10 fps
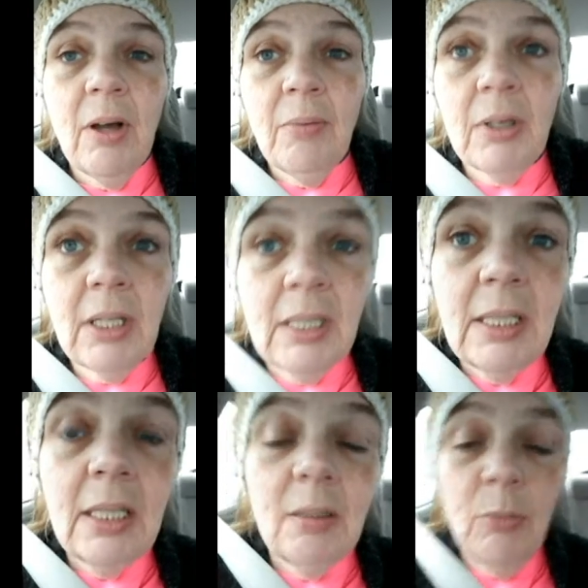and we're gonna
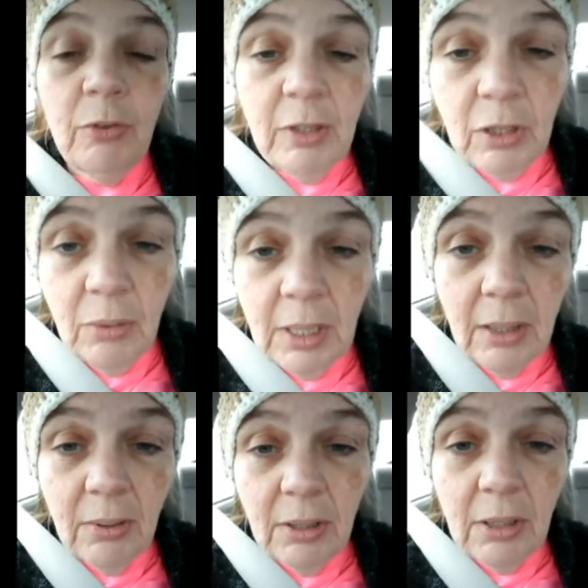see the movie
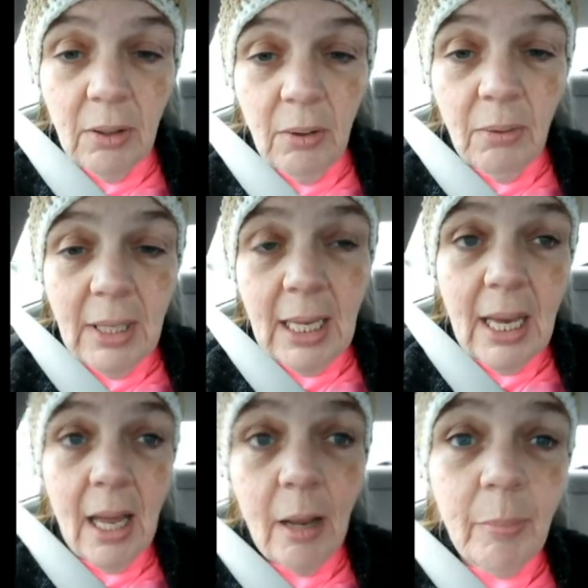Dolittle so he
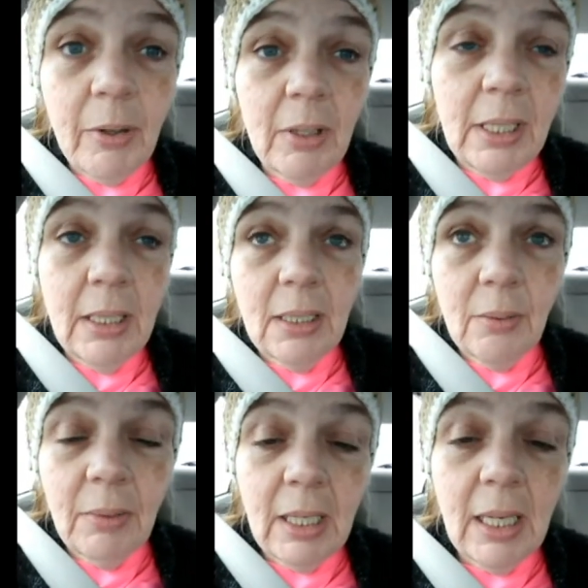got up early so
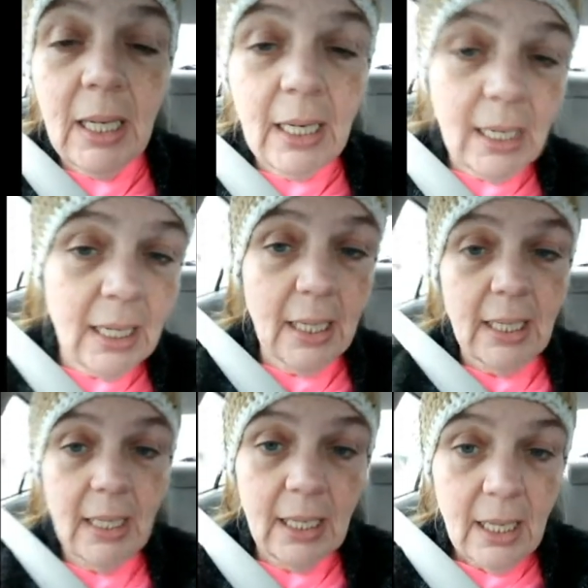we could get it
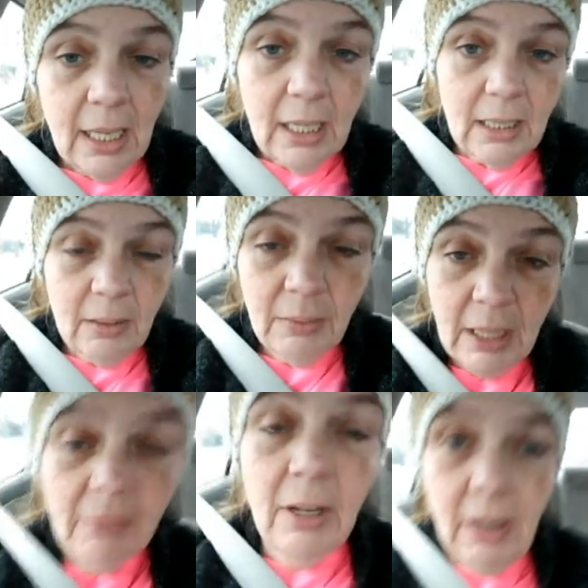done so we
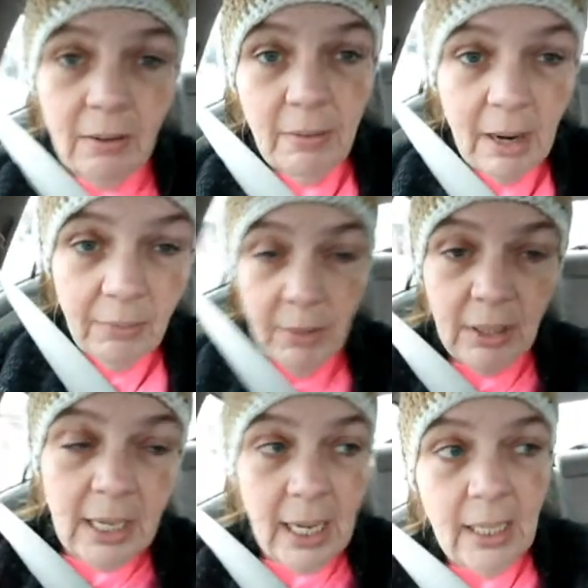ain't running around real
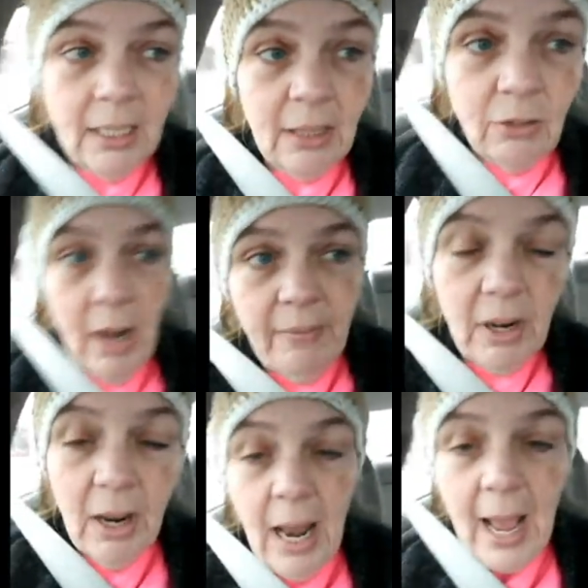late and driving
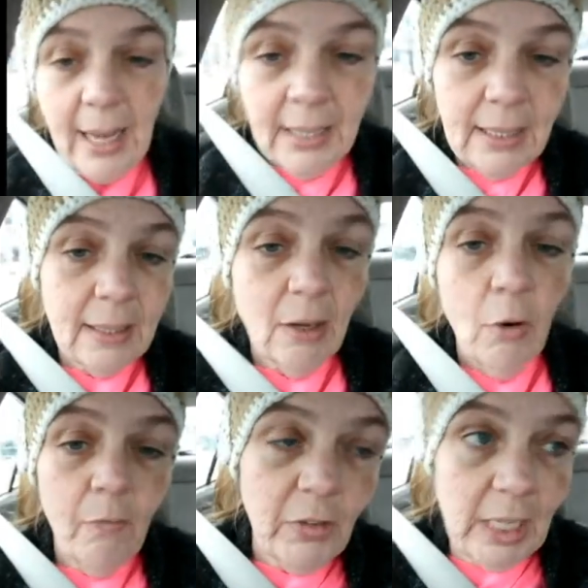on ice
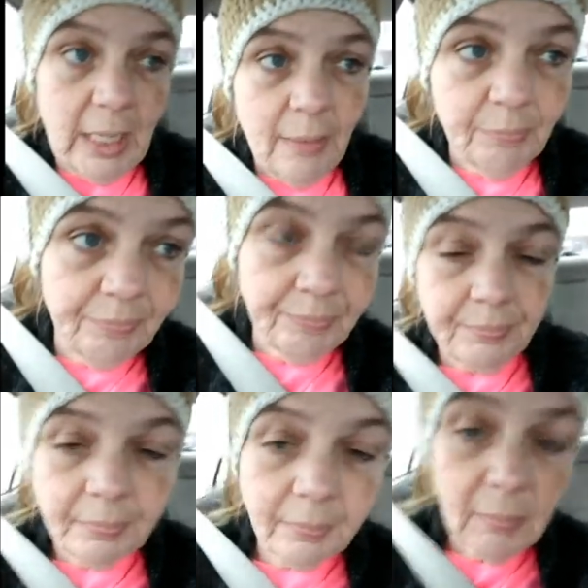hopefully
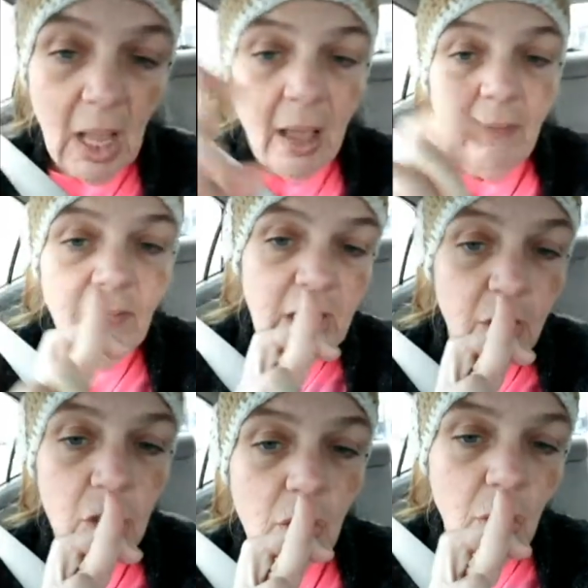
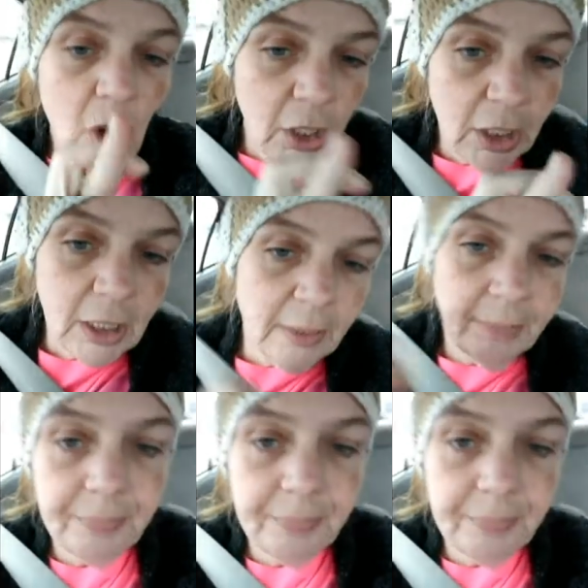fingers crossed